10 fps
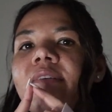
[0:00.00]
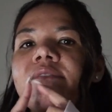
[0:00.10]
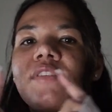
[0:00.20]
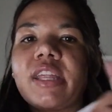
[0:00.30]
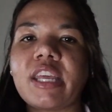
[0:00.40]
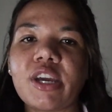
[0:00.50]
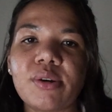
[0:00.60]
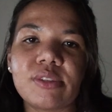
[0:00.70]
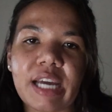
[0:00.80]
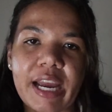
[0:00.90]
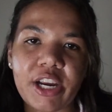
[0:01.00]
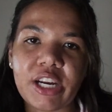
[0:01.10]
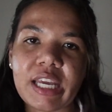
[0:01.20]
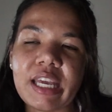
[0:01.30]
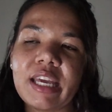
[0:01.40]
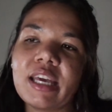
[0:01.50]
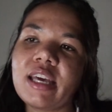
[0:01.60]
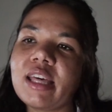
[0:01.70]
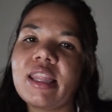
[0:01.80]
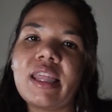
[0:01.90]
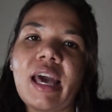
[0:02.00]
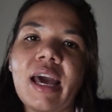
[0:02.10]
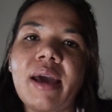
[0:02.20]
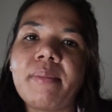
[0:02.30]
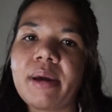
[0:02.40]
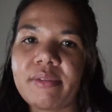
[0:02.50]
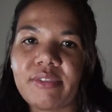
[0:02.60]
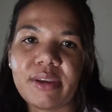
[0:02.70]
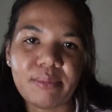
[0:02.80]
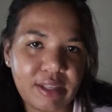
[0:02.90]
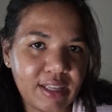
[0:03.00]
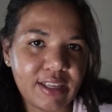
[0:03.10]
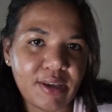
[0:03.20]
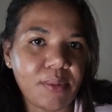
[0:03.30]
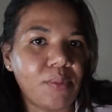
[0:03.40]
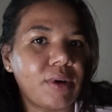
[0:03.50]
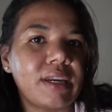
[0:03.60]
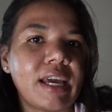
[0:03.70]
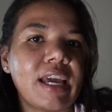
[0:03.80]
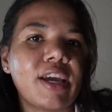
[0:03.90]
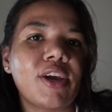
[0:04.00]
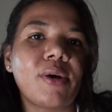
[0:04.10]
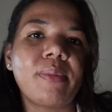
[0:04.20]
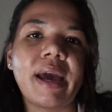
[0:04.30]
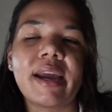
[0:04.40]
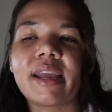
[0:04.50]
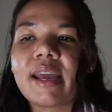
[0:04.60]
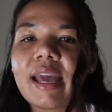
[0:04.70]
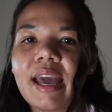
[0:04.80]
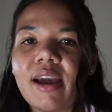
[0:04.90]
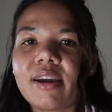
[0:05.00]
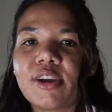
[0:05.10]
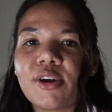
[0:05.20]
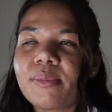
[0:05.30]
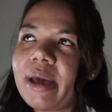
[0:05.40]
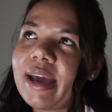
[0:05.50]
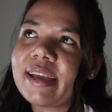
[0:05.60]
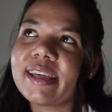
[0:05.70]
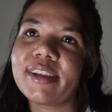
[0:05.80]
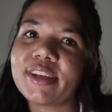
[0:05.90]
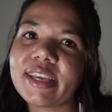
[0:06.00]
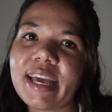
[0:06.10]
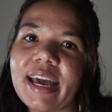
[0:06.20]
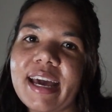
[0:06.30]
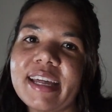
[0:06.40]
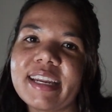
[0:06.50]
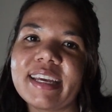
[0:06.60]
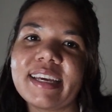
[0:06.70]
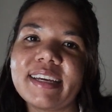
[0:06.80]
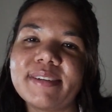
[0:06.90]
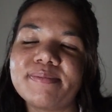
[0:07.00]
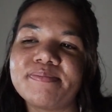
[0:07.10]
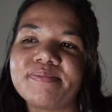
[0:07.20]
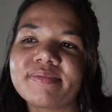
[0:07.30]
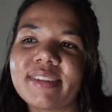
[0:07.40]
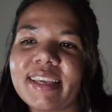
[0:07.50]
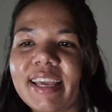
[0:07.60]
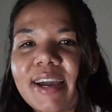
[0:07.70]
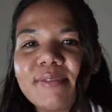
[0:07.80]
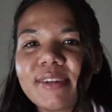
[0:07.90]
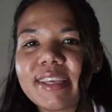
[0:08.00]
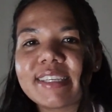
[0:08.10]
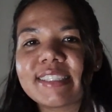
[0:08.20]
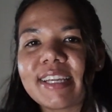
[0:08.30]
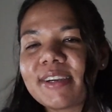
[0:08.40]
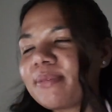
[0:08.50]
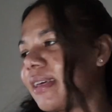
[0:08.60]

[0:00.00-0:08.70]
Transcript: video diary that my family can one day go back and look at. And yeah, I'm really excited